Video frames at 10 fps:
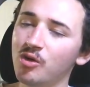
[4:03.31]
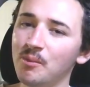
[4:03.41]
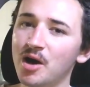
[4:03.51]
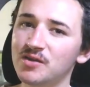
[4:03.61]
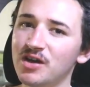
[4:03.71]
what
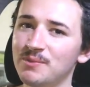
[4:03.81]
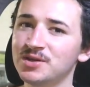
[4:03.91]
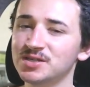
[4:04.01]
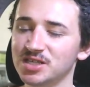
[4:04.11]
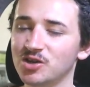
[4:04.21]
might have
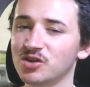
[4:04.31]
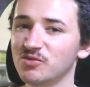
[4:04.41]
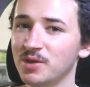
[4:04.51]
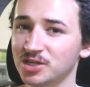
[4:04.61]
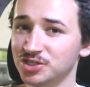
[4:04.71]
happened is there could
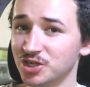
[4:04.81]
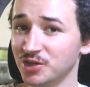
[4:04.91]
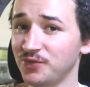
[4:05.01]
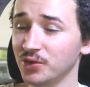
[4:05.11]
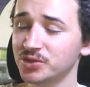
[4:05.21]
have been a
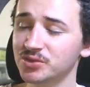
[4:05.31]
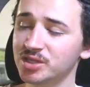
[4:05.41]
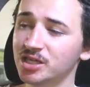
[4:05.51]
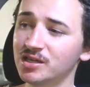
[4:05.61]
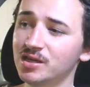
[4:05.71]
dirty filter
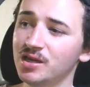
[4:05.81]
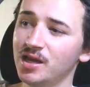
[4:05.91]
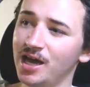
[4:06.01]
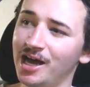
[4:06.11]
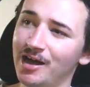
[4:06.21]
in there,
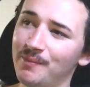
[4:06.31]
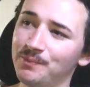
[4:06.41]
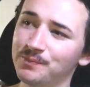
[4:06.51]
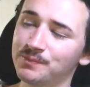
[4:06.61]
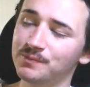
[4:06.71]

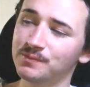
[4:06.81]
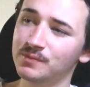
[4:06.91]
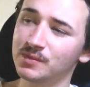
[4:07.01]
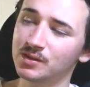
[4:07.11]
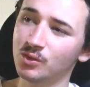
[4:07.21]

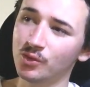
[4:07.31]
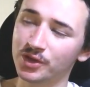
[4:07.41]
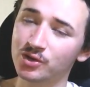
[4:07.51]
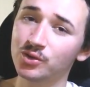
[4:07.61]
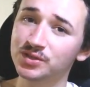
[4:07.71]
or
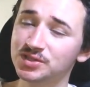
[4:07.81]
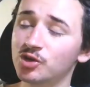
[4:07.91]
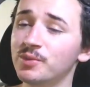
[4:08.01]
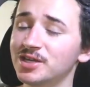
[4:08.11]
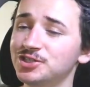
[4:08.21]
there could
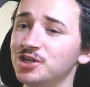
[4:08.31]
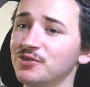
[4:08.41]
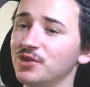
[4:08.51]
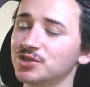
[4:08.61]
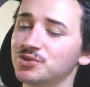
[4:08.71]
still be a
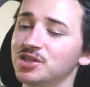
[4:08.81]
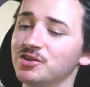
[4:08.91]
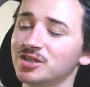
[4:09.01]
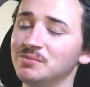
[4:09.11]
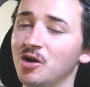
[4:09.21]
dirty filter in
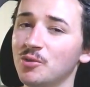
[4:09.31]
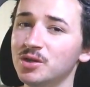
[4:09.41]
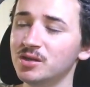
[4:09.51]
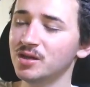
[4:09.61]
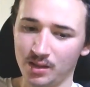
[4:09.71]
there at the
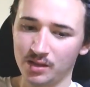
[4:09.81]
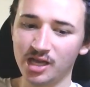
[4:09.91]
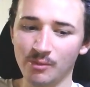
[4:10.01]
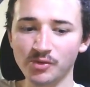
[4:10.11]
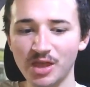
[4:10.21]
moment.
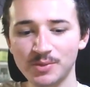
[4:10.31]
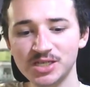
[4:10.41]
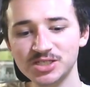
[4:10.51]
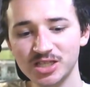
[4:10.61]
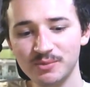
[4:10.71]
Yeah, what that
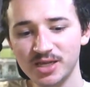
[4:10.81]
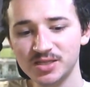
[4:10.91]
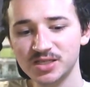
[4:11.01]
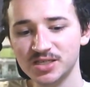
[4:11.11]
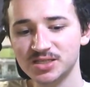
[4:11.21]
potentially
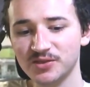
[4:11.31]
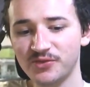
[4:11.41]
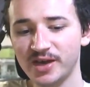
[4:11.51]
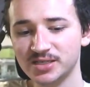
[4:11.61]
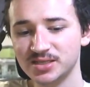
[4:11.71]
means is the
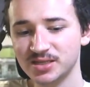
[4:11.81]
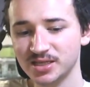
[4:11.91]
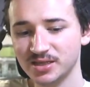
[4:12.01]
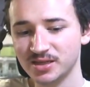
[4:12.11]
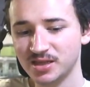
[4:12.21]
fact
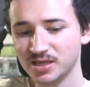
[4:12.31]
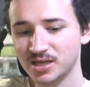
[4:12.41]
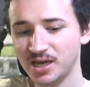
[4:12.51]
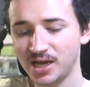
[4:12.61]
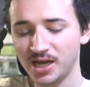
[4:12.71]
that the
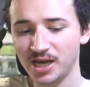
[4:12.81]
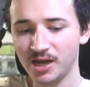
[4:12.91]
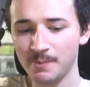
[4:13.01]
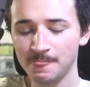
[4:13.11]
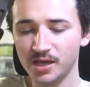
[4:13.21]

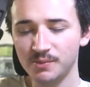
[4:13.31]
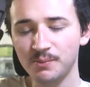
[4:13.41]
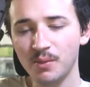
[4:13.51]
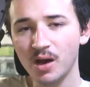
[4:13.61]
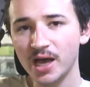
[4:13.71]
car
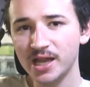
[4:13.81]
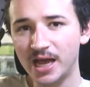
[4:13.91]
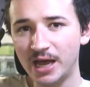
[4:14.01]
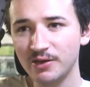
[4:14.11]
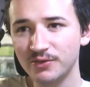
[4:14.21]
might
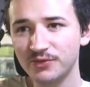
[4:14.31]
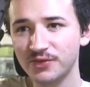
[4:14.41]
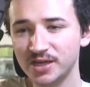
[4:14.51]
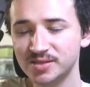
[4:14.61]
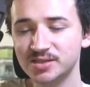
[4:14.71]

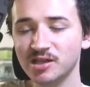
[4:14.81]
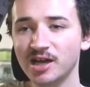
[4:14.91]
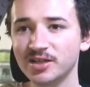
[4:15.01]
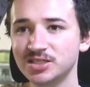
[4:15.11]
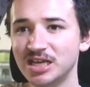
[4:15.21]
have a
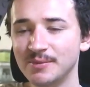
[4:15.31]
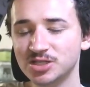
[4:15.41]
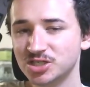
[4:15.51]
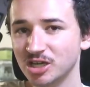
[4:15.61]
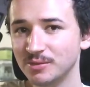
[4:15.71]
slightly
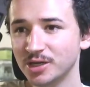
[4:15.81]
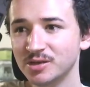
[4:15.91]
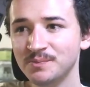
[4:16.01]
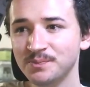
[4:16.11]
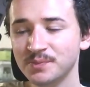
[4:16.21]
damaged turbo.